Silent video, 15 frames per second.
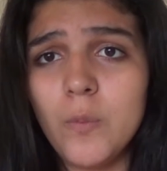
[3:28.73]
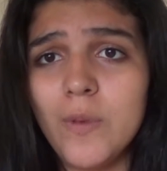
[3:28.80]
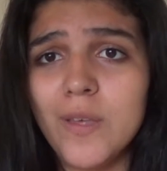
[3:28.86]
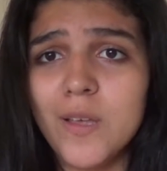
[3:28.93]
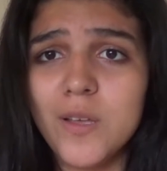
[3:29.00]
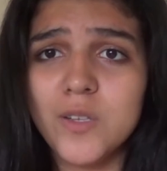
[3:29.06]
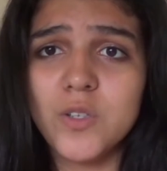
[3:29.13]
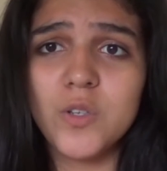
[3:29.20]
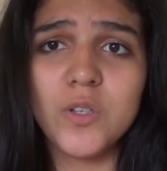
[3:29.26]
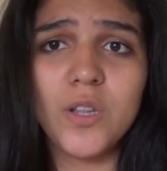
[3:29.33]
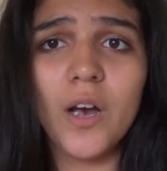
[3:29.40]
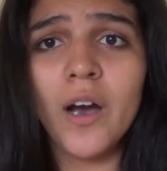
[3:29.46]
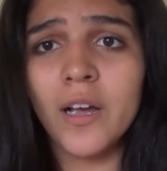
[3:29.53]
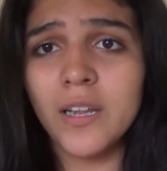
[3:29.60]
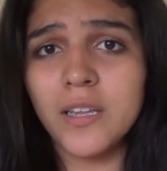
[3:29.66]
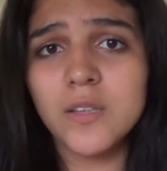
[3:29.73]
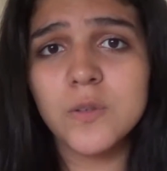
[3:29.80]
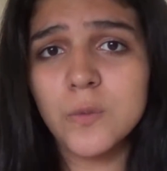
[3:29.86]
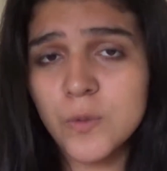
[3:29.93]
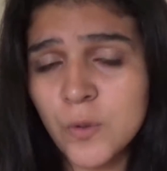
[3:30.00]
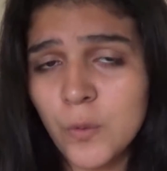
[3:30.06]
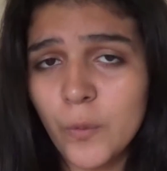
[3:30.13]
because you're the
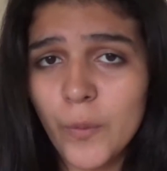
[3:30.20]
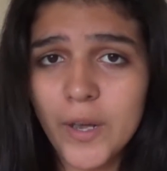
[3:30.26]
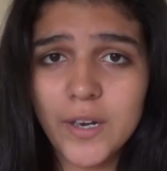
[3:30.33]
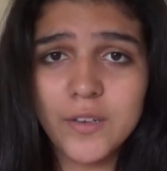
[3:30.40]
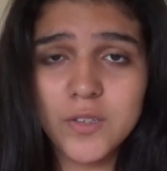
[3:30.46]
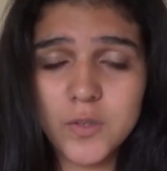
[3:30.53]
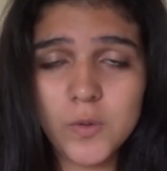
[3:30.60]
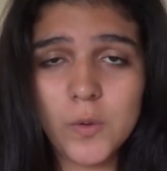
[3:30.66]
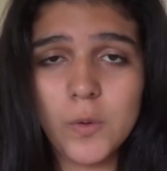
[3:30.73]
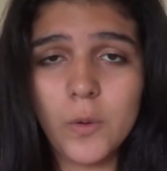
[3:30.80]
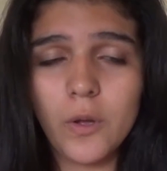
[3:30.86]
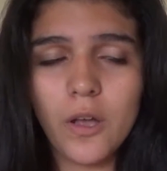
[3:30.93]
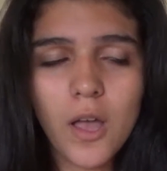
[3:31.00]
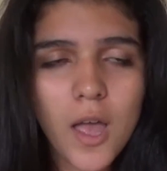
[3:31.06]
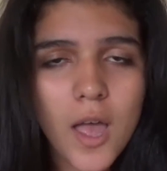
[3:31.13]
ugliest one in school.